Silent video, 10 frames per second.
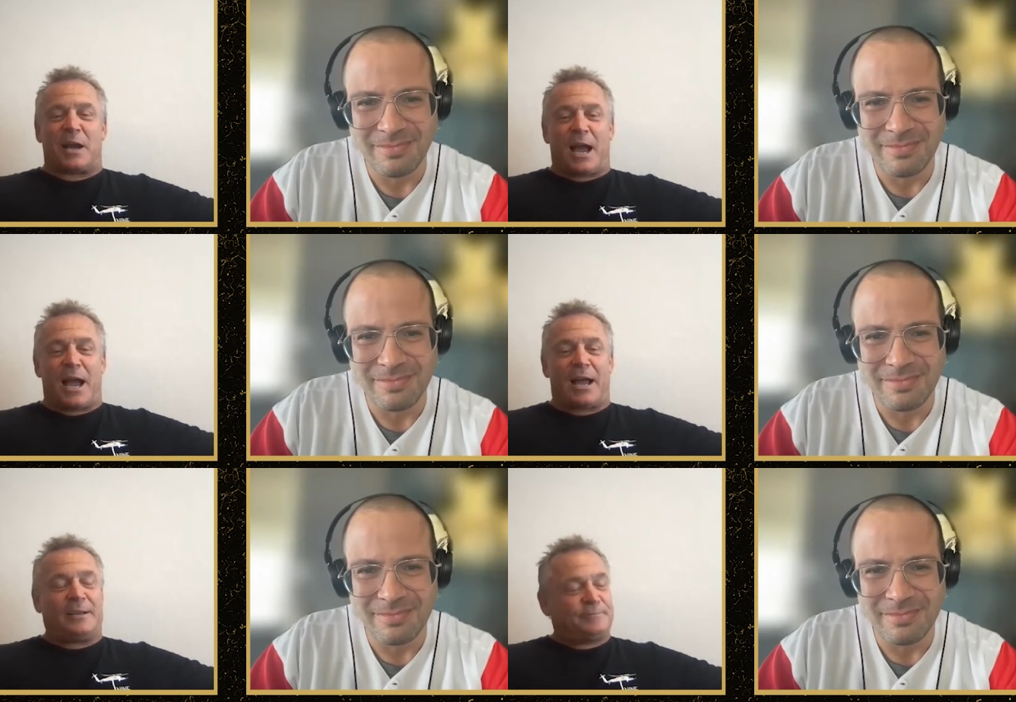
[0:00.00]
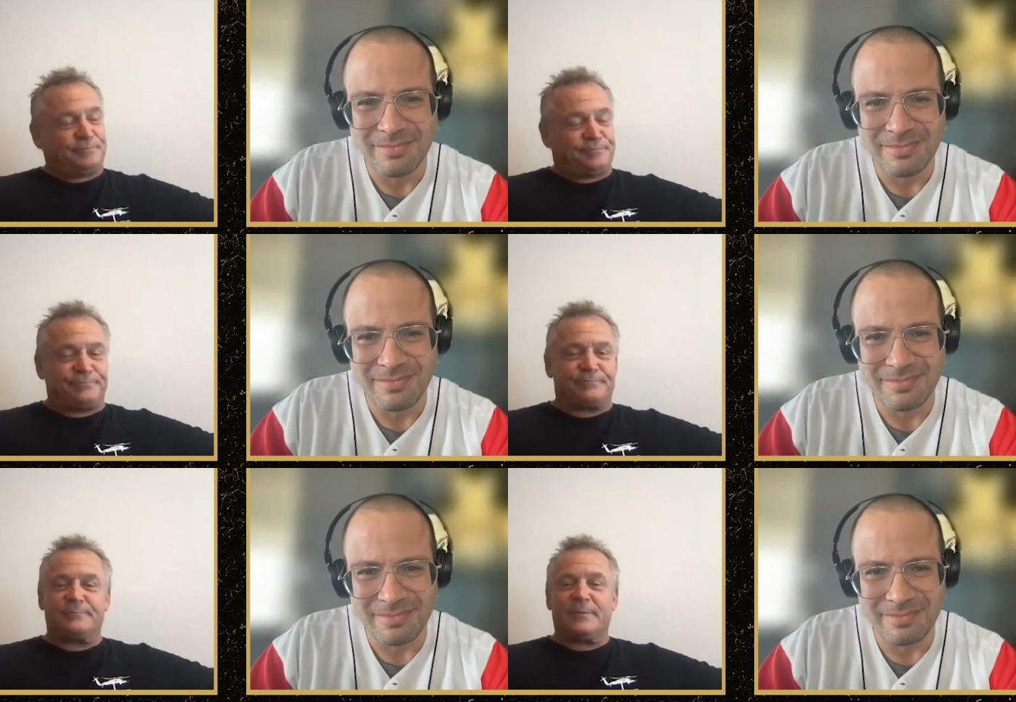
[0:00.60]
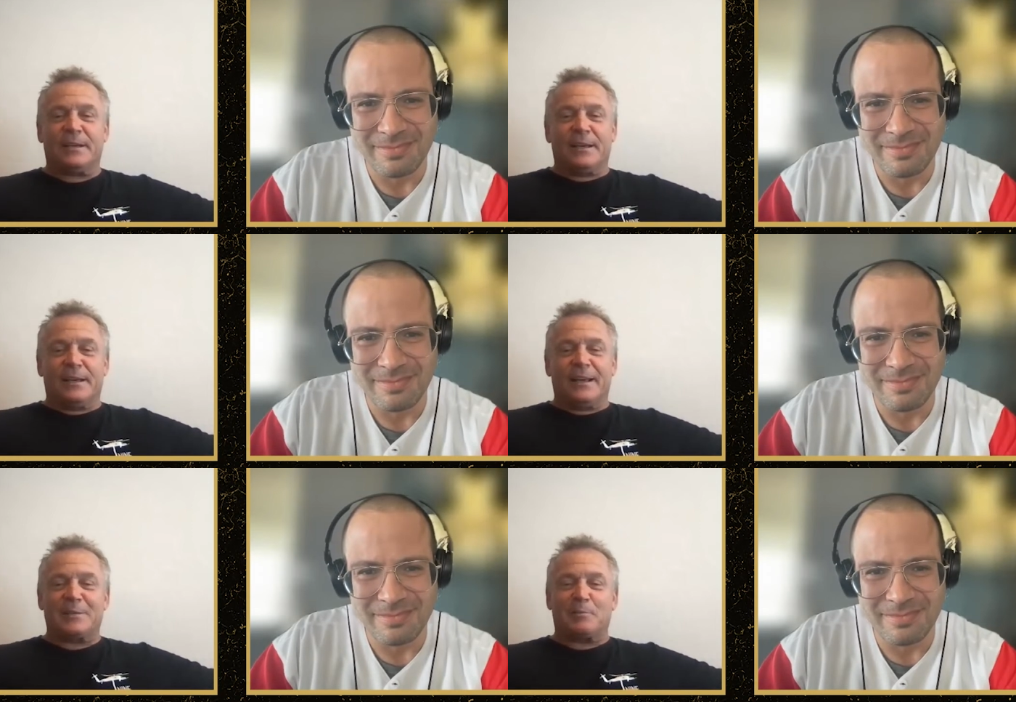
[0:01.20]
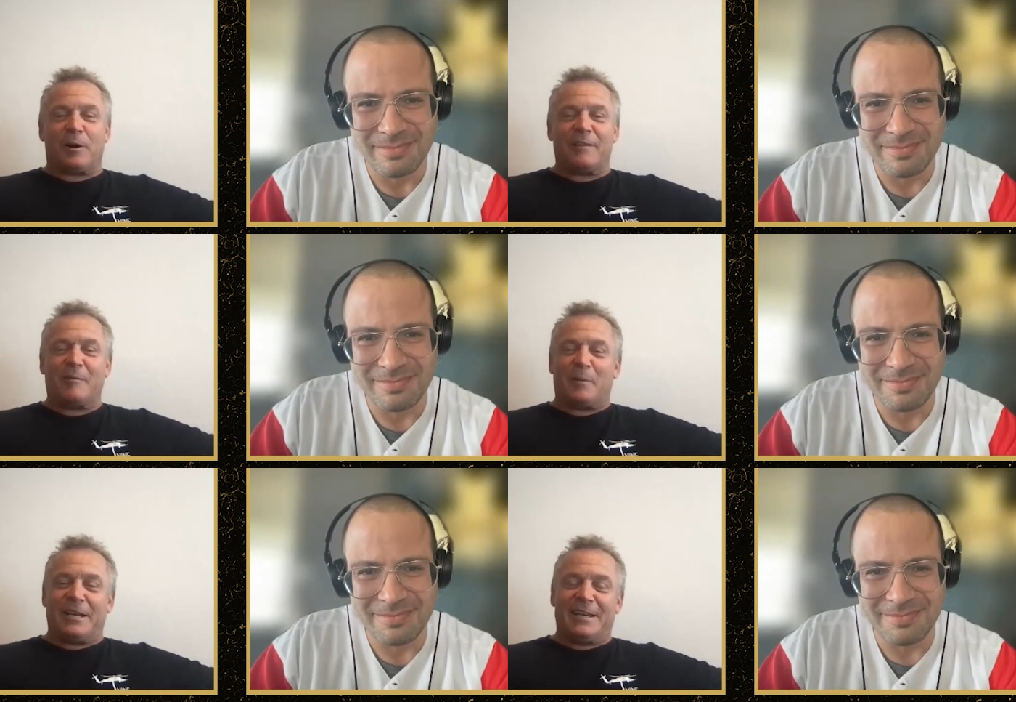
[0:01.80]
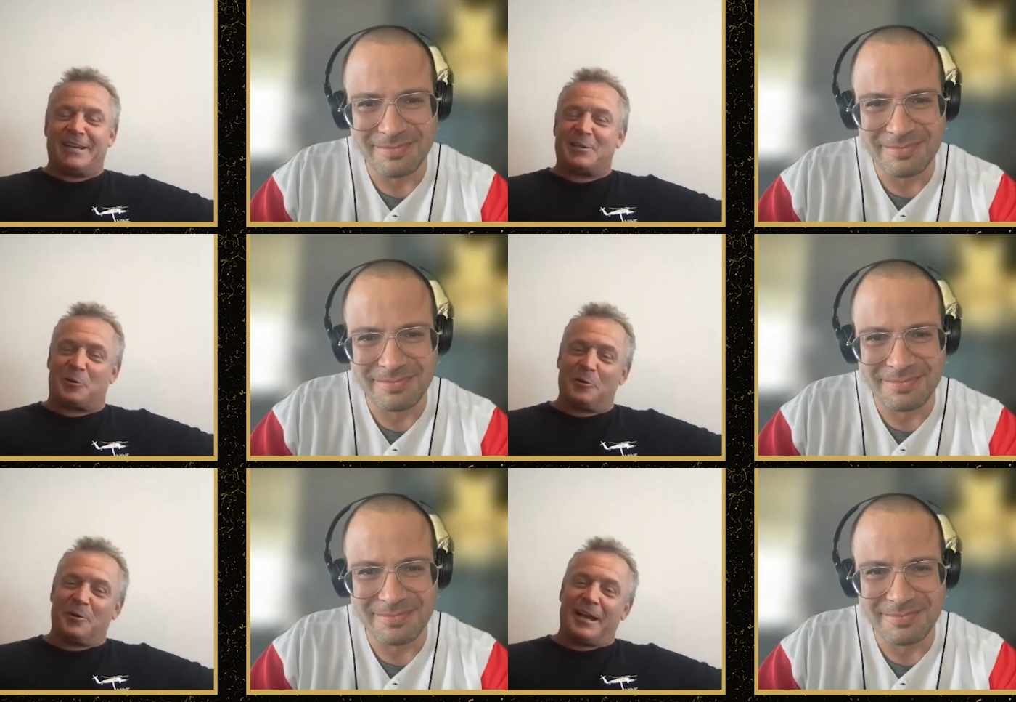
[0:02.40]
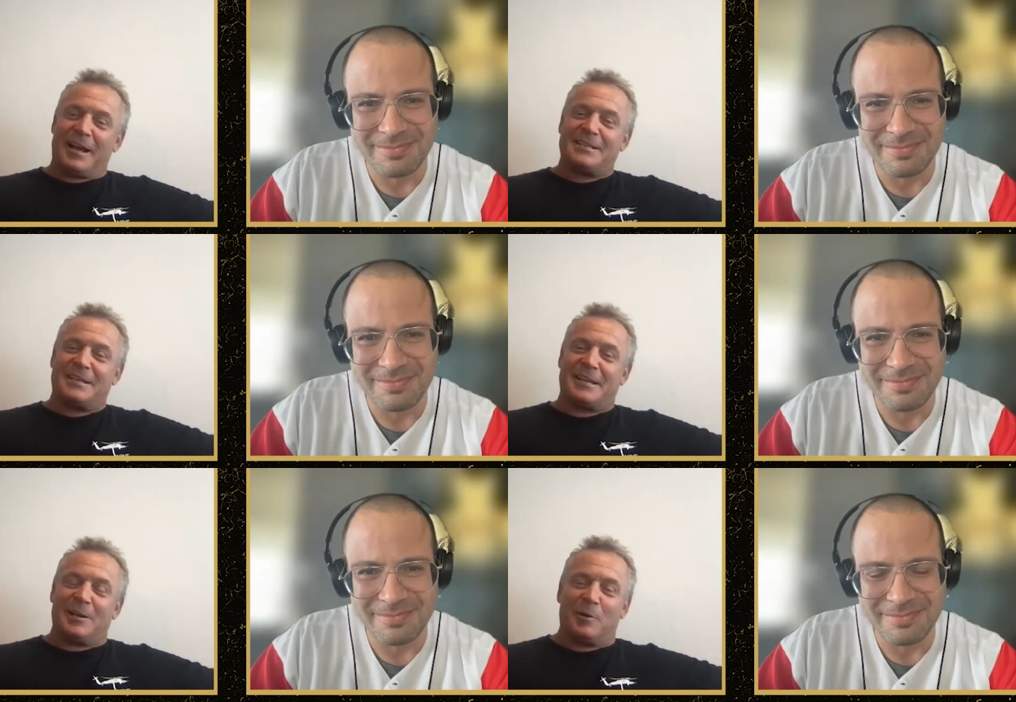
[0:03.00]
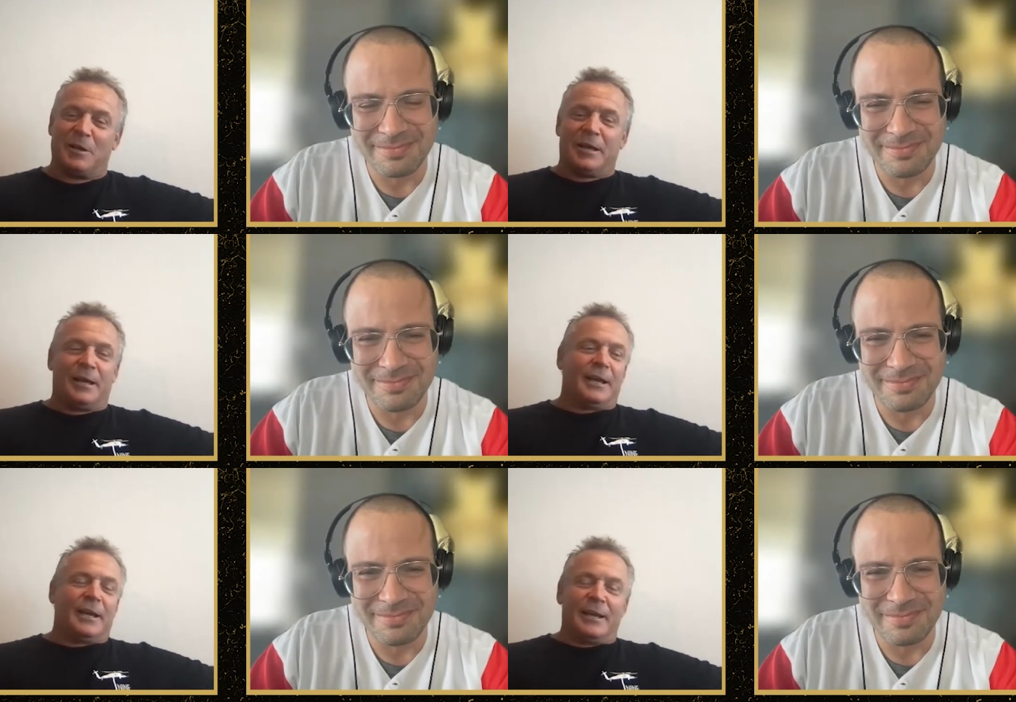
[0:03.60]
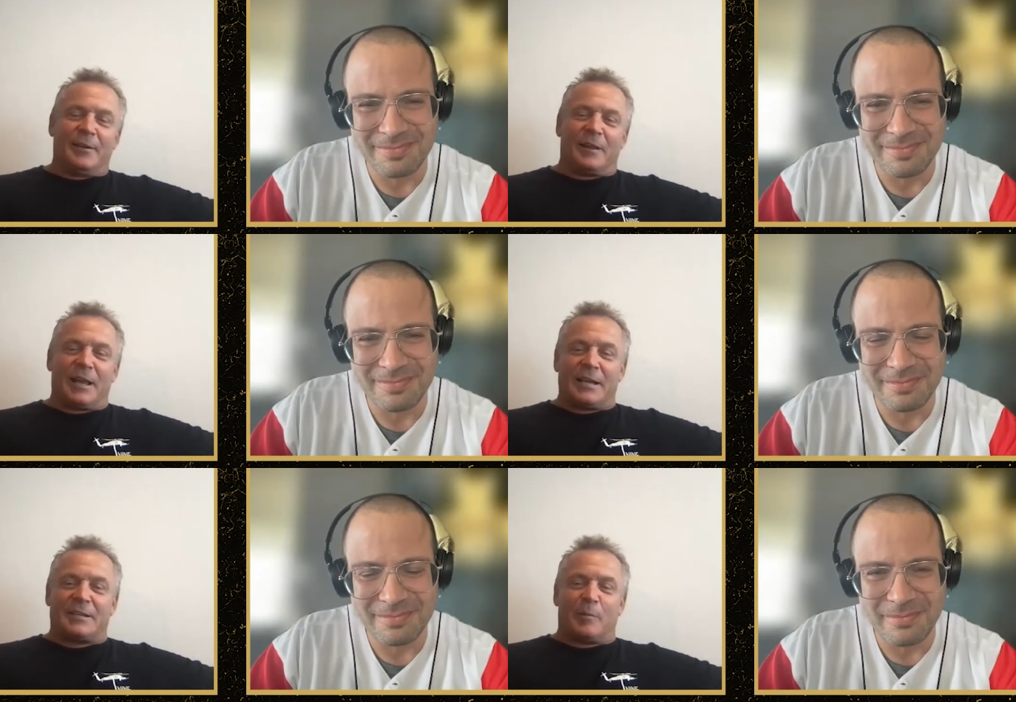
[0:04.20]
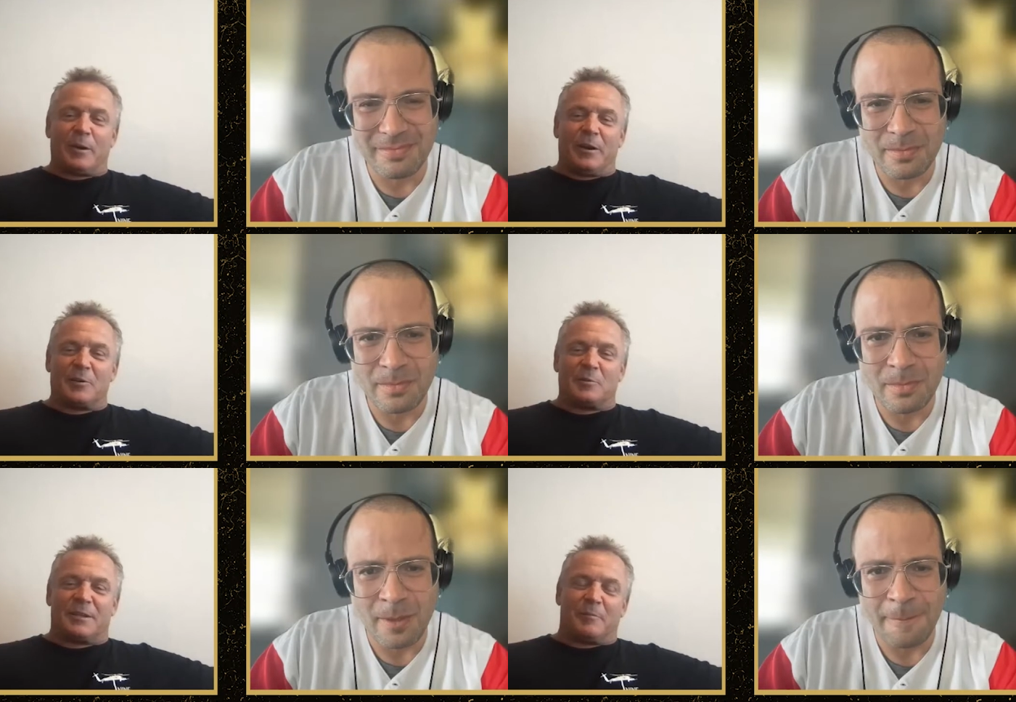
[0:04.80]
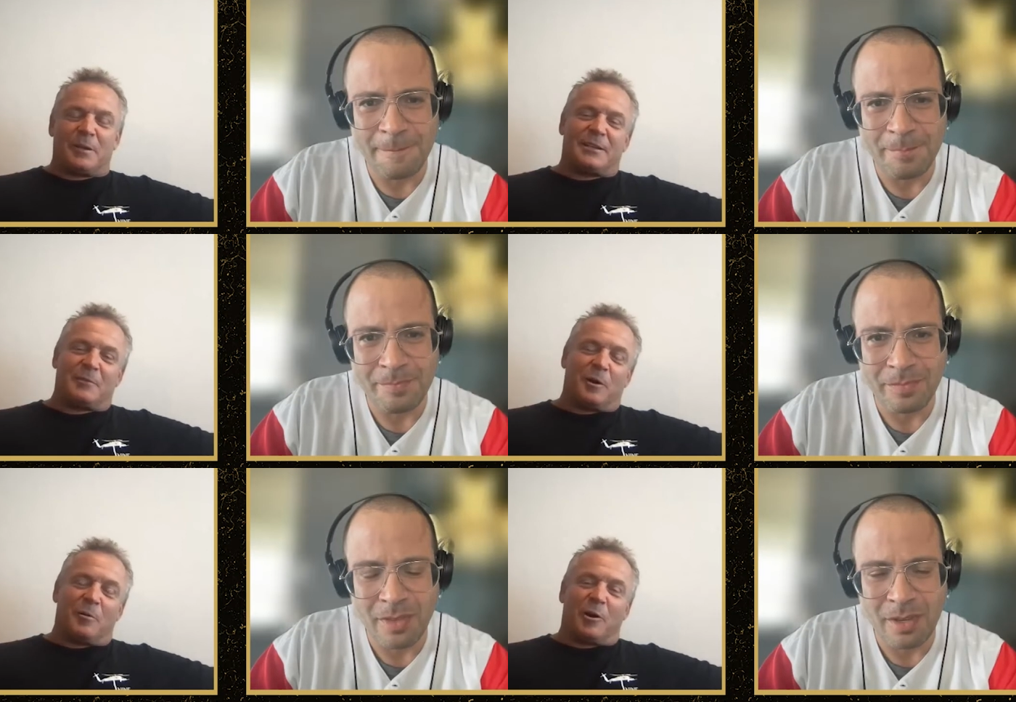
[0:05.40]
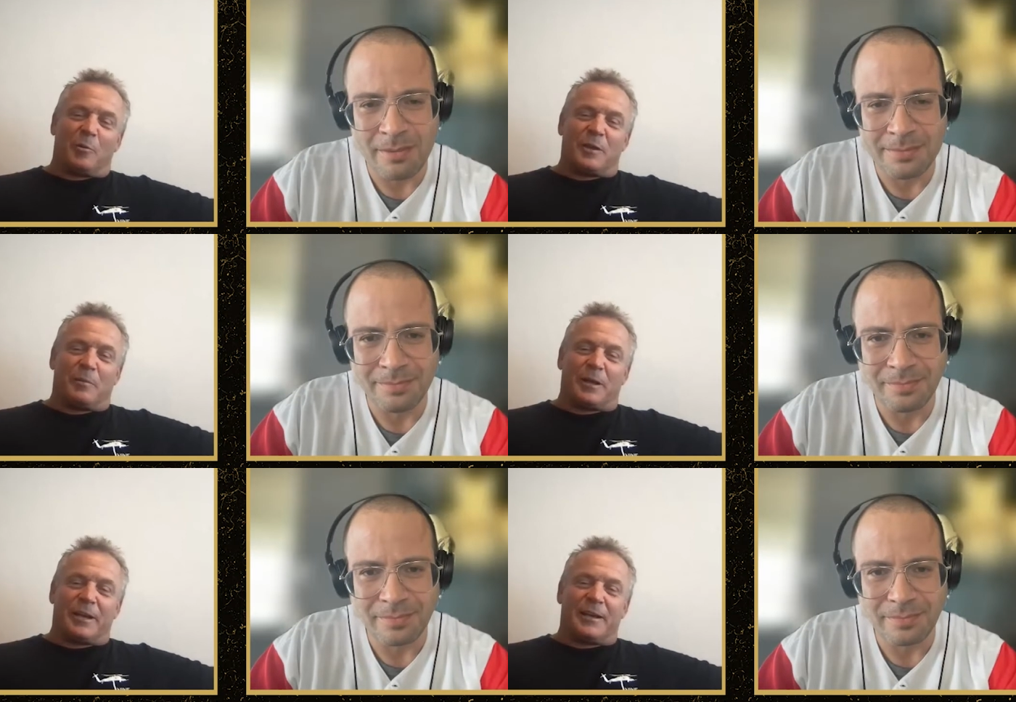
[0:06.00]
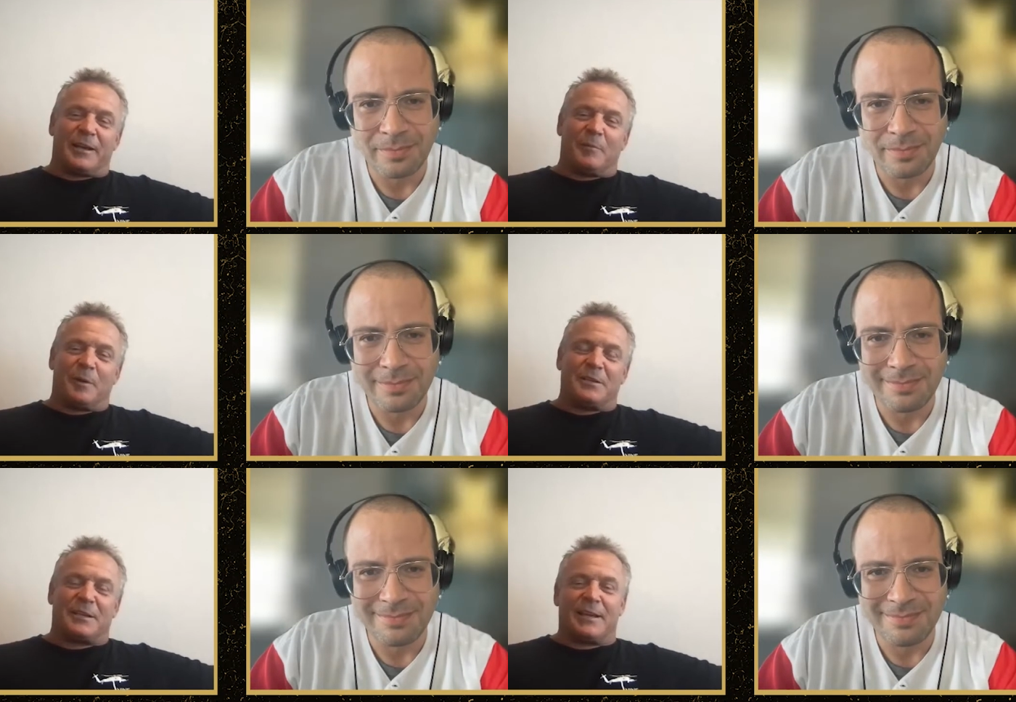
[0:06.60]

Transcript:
Speaker 1: are high, that's part of it, man. You get scrutinized. You get, you know, when you know, the last couple of years when everybody said, well, we hope they play good, everybody just